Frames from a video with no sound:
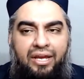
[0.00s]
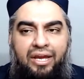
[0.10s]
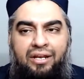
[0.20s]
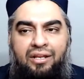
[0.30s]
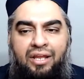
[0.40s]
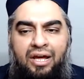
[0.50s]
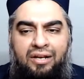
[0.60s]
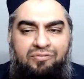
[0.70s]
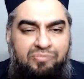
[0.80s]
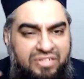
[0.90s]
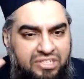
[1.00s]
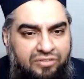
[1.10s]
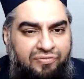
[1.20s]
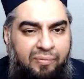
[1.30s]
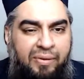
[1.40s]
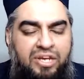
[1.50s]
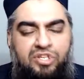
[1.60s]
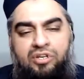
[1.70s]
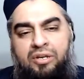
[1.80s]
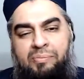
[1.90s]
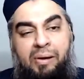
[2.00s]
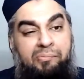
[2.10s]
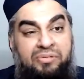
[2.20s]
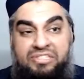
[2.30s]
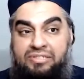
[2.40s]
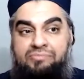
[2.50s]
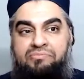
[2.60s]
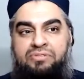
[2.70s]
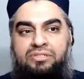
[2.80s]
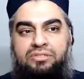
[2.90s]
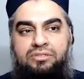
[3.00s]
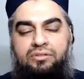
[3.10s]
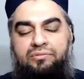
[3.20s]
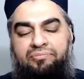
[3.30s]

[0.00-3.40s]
and a lot of misinformation about Muslims